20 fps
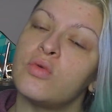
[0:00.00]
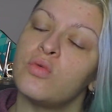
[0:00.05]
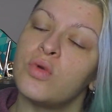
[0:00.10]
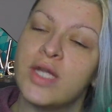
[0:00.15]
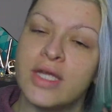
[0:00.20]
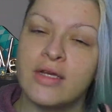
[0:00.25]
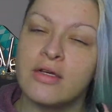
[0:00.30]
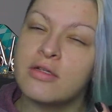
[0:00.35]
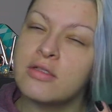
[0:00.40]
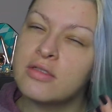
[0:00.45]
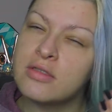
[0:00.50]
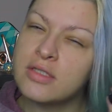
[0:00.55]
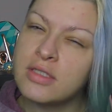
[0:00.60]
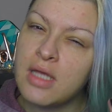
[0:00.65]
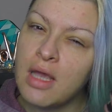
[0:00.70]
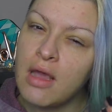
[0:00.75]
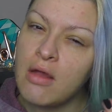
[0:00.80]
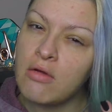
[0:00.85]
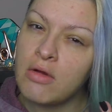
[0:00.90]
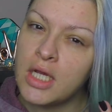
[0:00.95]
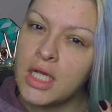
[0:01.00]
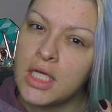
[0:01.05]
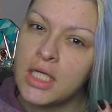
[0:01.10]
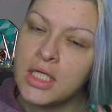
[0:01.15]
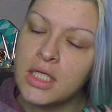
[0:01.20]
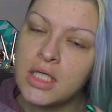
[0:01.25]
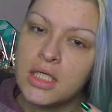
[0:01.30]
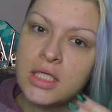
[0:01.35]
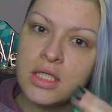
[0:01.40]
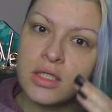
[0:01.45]
wrinkles
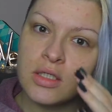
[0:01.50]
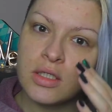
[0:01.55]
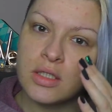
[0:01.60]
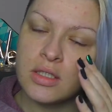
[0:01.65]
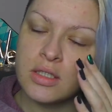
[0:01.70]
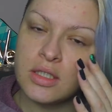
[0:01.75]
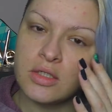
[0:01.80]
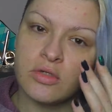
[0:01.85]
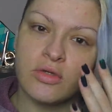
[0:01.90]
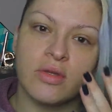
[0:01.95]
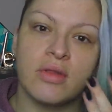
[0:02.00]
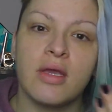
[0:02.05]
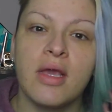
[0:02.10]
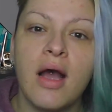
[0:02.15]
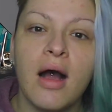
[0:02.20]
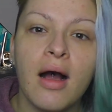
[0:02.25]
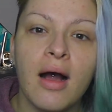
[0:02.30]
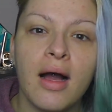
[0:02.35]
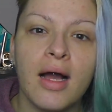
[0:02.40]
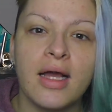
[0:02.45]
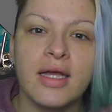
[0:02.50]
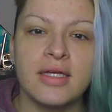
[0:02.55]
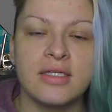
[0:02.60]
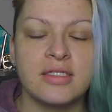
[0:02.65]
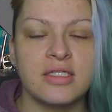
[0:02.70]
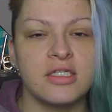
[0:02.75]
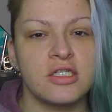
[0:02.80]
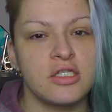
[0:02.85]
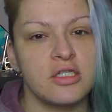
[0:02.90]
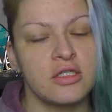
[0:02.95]
area, near the
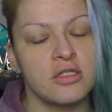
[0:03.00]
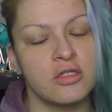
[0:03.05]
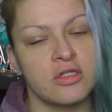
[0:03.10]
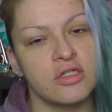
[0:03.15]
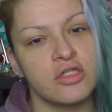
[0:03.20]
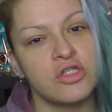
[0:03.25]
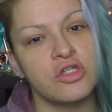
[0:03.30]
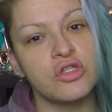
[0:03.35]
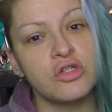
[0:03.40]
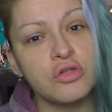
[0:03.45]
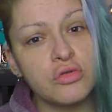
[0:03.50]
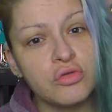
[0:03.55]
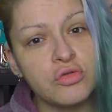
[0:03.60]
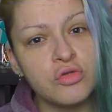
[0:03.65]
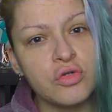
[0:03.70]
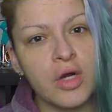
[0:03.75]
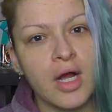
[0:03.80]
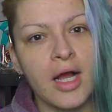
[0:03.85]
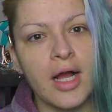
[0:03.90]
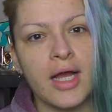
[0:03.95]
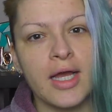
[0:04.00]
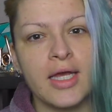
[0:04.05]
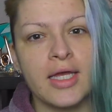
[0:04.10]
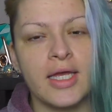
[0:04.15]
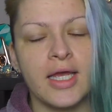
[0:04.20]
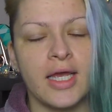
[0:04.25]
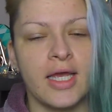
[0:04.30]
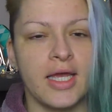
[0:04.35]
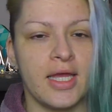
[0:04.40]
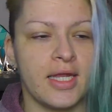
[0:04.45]
eyes, it looks too dry
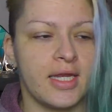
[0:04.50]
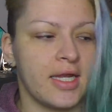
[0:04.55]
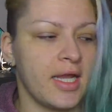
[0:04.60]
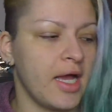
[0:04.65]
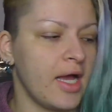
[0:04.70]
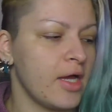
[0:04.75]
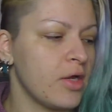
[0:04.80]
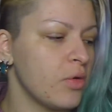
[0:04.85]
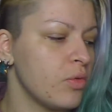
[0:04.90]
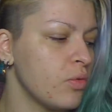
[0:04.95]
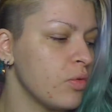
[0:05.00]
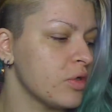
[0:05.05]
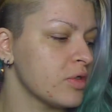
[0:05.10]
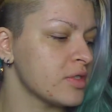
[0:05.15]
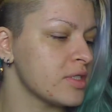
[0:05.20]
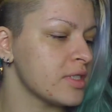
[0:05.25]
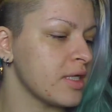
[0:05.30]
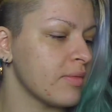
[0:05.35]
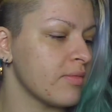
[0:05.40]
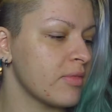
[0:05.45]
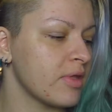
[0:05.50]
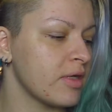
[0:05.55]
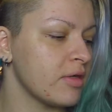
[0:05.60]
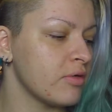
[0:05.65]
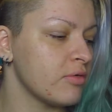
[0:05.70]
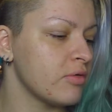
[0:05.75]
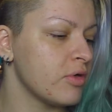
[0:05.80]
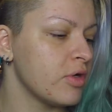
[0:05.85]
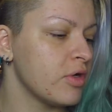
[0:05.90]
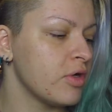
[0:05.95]
and I don't want
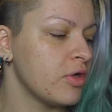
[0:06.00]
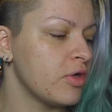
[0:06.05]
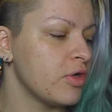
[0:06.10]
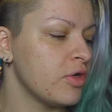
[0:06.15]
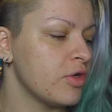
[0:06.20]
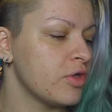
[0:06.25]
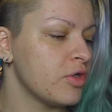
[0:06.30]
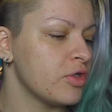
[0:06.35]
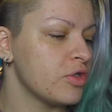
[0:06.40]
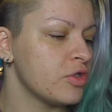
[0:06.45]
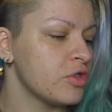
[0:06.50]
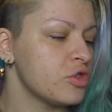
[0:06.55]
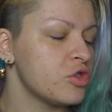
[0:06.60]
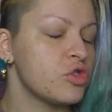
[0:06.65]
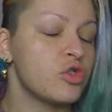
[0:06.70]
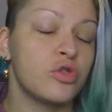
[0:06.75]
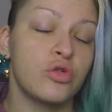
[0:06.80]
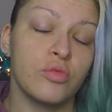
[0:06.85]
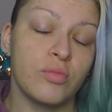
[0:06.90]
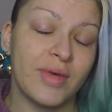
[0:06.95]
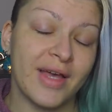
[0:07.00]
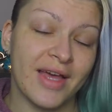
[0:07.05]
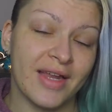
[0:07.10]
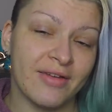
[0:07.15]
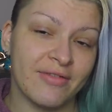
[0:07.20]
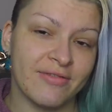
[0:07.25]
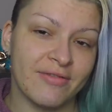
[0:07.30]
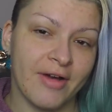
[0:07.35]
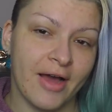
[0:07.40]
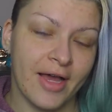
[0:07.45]
something too
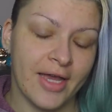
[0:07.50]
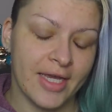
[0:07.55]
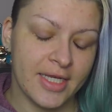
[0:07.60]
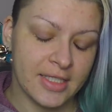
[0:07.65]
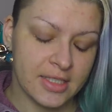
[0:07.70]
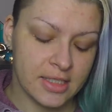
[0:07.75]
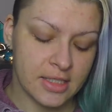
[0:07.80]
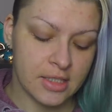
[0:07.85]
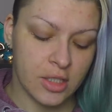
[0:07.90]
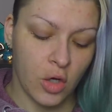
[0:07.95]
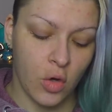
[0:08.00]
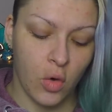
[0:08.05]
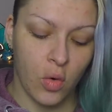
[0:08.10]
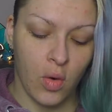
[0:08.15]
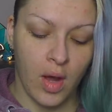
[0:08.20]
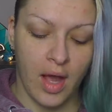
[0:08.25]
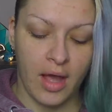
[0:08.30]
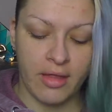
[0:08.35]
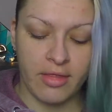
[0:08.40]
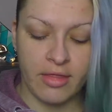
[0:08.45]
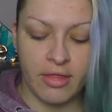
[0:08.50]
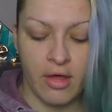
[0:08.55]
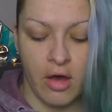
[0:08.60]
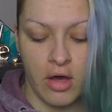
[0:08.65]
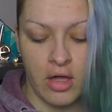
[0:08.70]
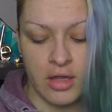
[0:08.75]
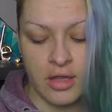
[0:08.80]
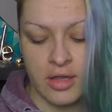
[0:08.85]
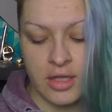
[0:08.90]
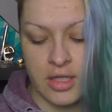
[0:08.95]
mattifying, so I
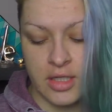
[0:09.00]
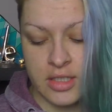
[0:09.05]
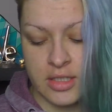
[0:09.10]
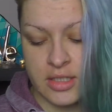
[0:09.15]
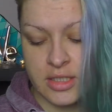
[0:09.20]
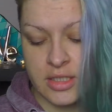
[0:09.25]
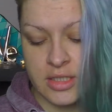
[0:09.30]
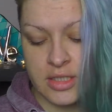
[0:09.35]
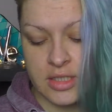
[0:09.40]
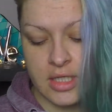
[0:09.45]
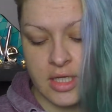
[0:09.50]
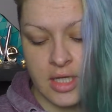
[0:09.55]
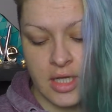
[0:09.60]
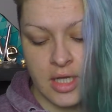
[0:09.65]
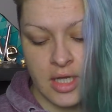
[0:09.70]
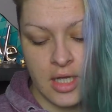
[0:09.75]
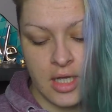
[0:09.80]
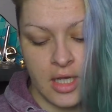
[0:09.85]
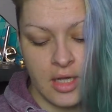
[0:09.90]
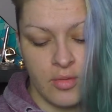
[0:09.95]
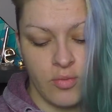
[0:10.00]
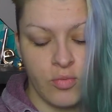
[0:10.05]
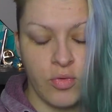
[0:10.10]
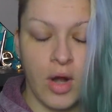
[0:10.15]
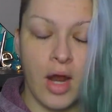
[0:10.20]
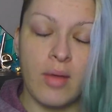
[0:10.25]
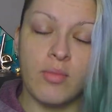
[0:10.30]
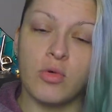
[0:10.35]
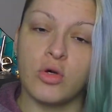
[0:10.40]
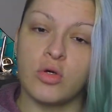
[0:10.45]
thought this
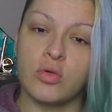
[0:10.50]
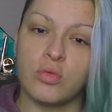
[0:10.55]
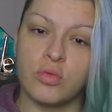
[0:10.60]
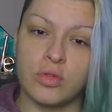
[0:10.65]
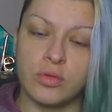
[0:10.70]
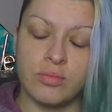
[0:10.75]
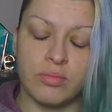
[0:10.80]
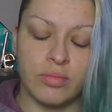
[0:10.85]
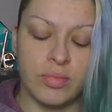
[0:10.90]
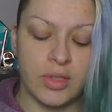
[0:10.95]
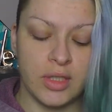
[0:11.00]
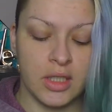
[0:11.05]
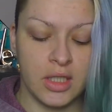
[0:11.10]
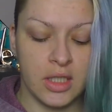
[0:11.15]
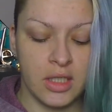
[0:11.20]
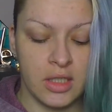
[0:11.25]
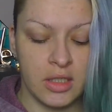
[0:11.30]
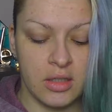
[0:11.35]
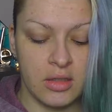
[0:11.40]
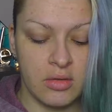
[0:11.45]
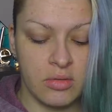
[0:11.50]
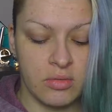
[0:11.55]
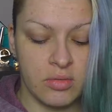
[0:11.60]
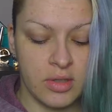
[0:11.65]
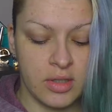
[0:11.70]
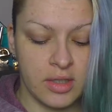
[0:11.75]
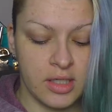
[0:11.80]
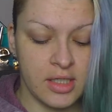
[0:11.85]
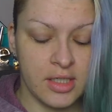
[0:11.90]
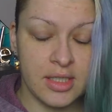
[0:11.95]
primer would be
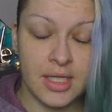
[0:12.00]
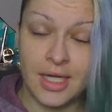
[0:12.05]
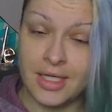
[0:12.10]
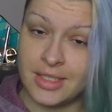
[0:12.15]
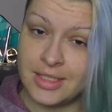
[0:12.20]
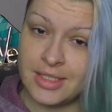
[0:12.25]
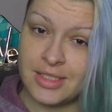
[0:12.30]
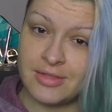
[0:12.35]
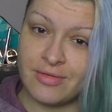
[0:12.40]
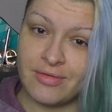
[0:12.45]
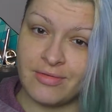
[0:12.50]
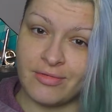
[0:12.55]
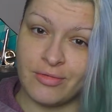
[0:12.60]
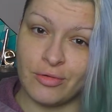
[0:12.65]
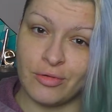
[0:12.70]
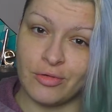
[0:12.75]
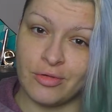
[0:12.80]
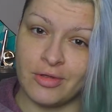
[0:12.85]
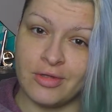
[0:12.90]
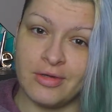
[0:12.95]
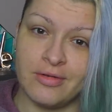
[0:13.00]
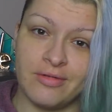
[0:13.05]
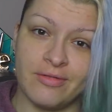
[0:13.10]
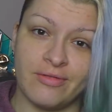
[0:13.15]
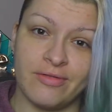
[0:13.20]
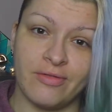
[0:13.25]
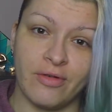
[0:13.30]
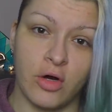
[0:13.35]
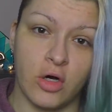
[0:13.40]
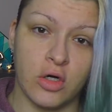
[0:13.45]
really nice for the
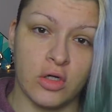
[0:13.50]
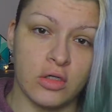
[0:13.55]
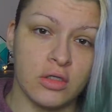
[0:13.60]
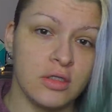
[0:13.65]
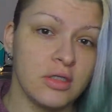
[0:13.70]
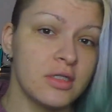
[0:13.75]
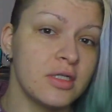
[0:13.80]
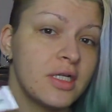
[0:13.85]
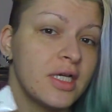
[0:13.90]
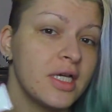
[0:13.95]
fall